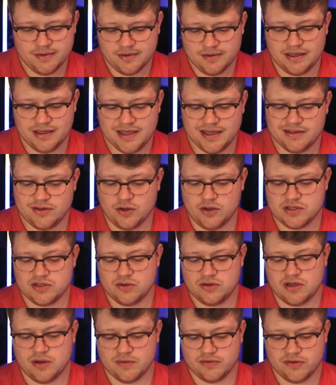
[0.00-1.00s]
And get
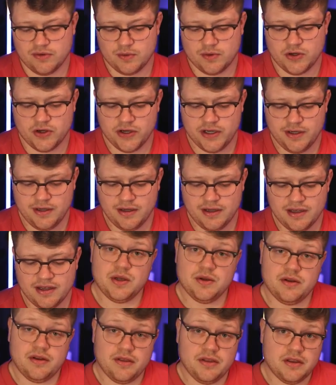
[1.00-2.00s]
also comes from Koin. When